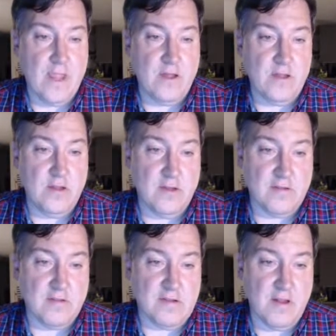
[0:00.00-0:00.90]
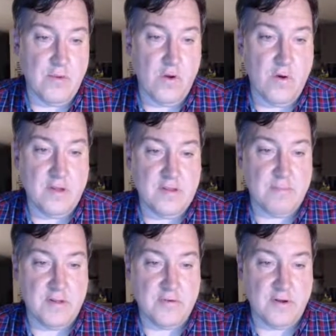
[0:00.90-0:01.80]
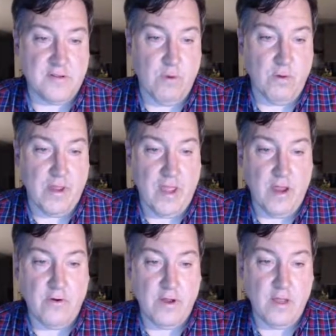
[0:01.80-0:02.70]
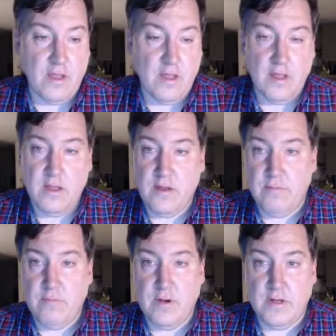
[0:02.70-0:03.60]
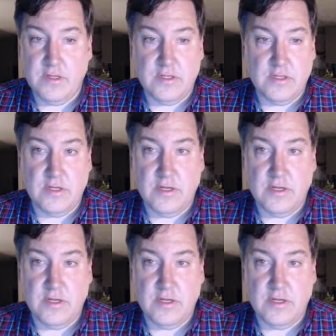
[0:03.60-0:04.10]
you know, so some coins Bittrex won't carry, but you